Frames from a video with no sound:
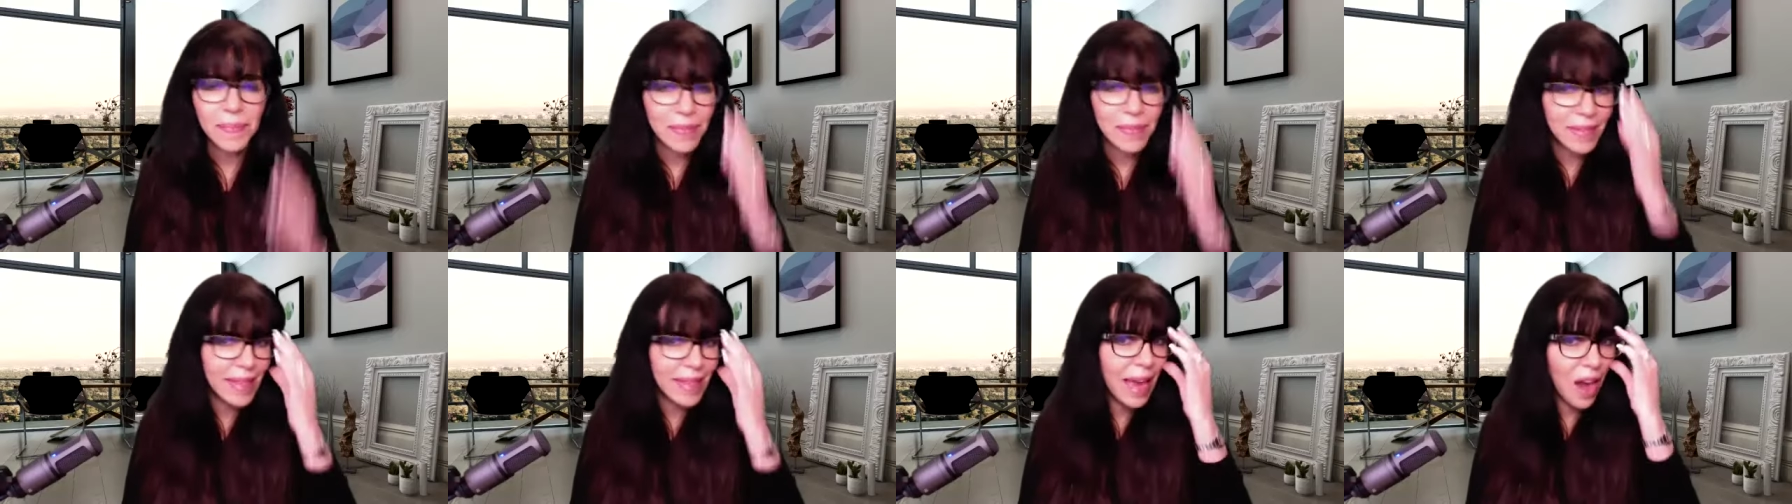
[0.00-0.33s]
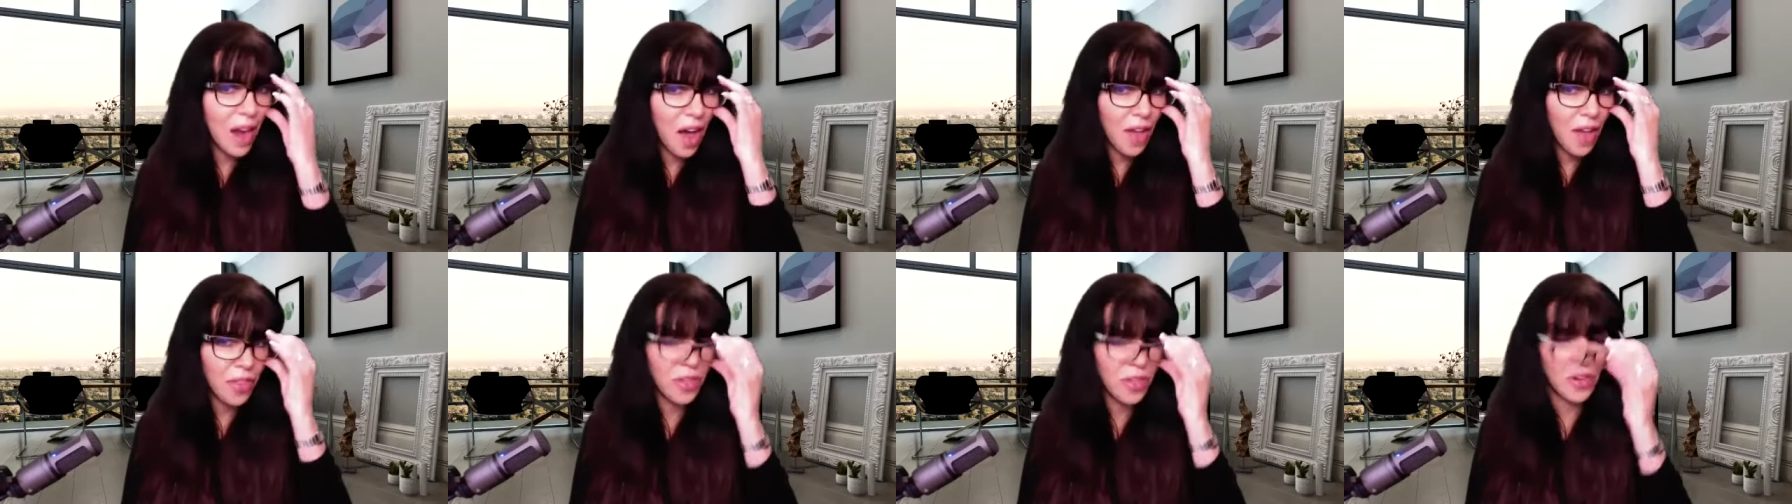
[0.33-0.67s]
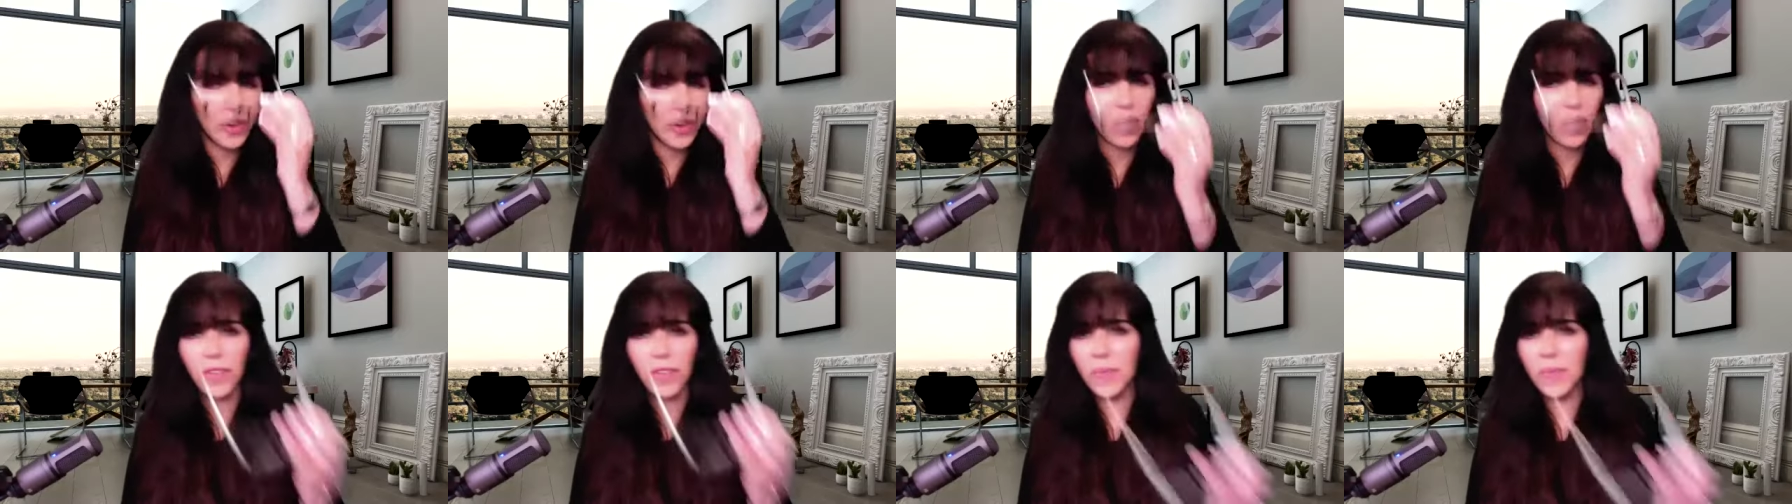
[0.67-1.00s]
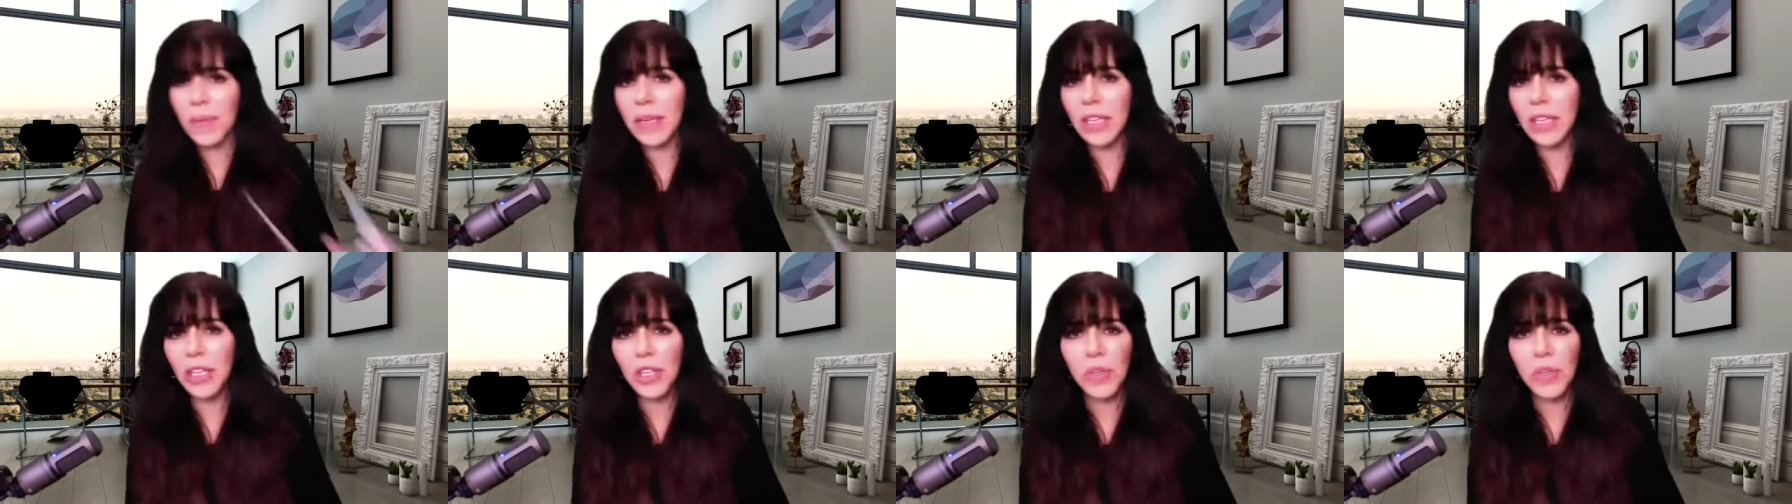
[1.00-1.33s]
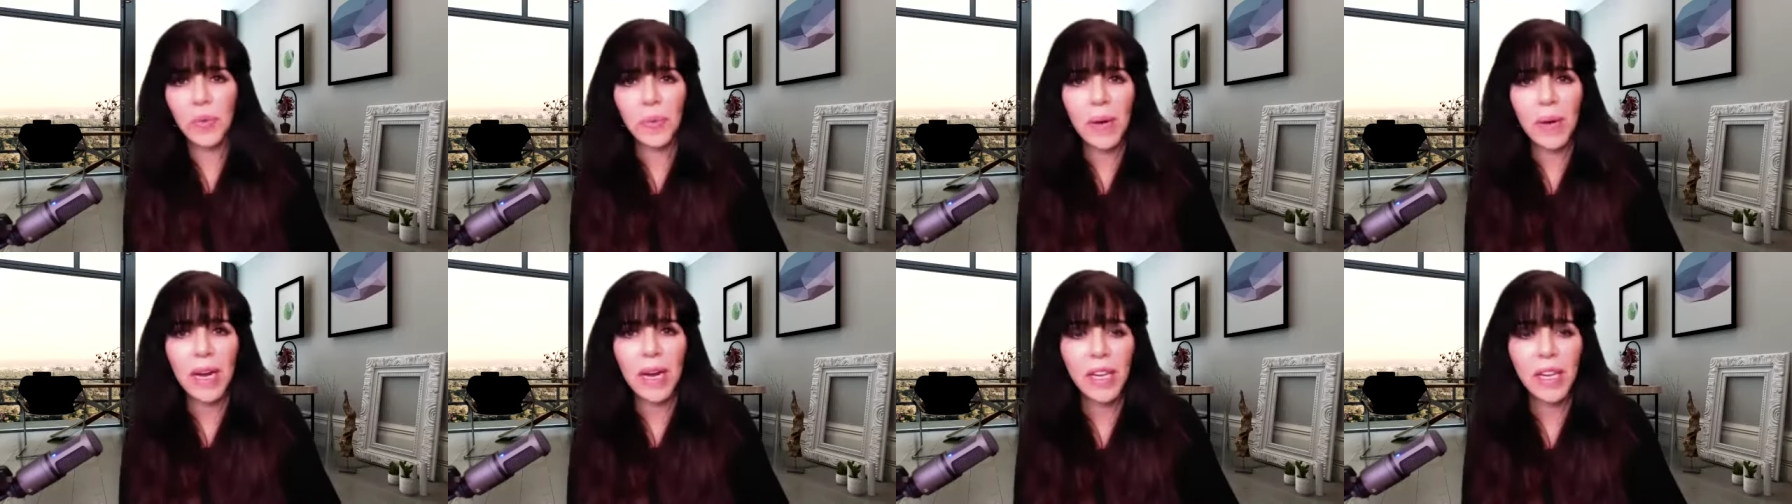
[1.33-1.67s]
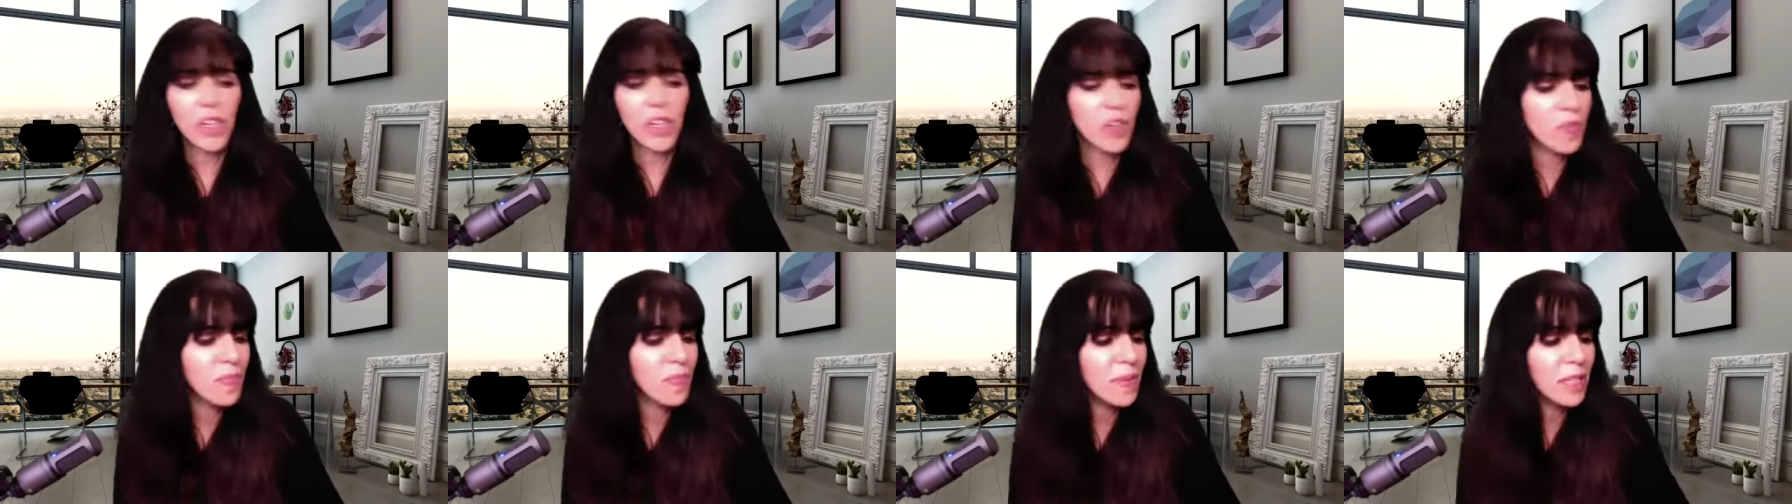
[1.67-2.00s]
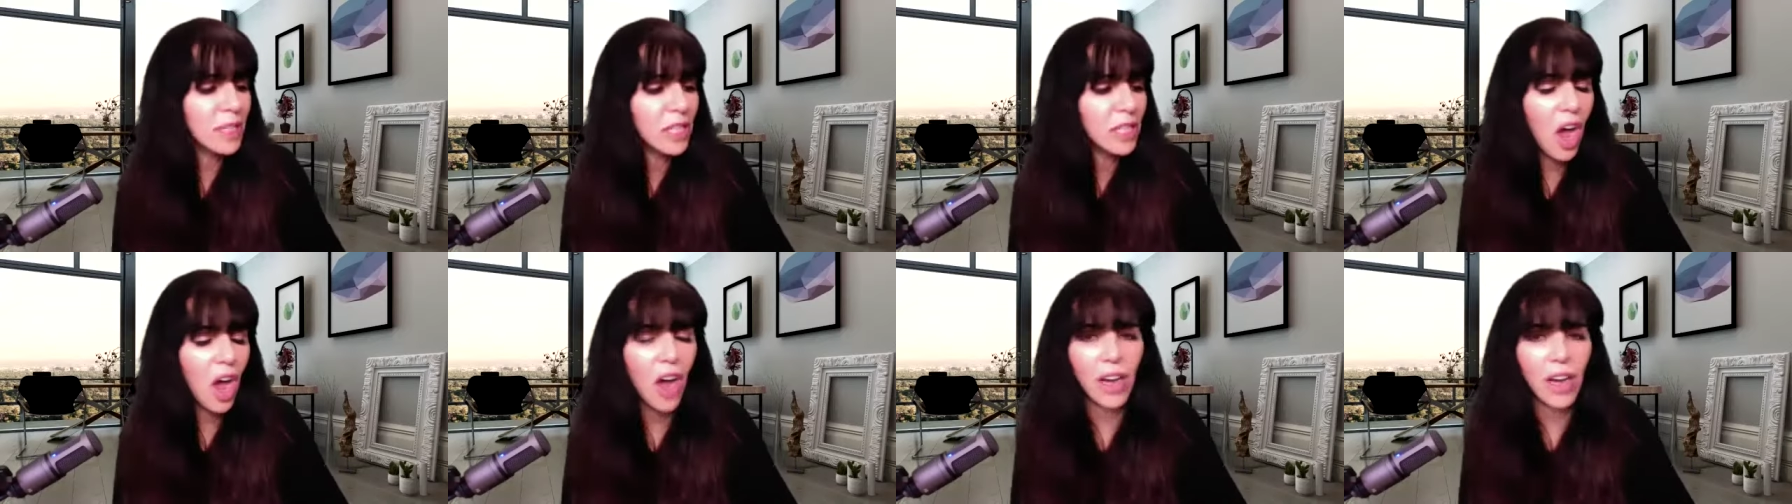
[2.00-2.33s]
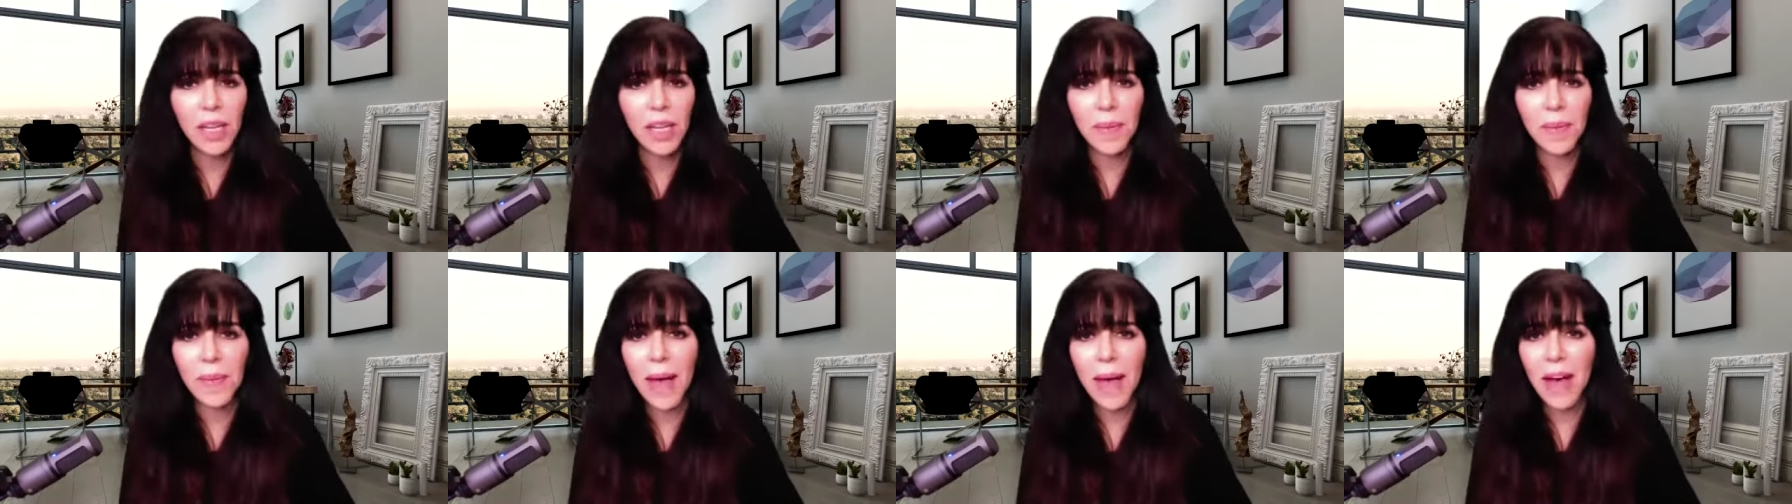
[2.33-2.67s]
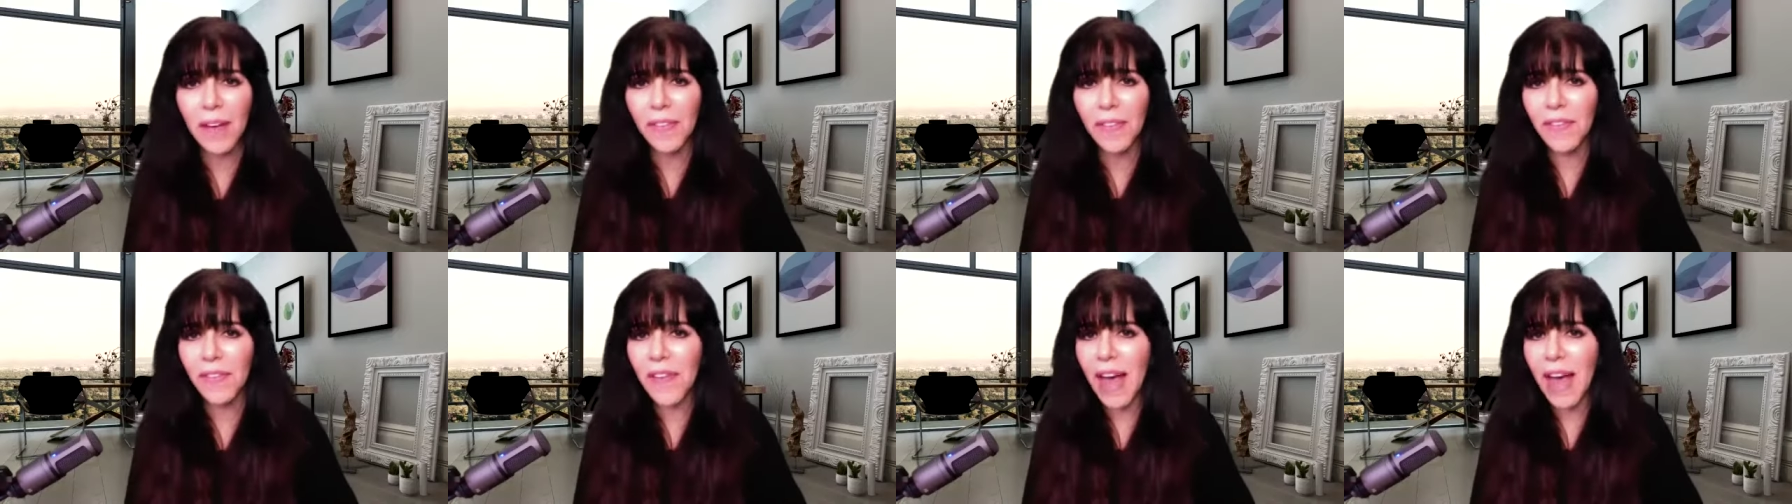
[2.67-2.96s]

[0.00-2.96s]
that author could have been you, Rick. You've been talking about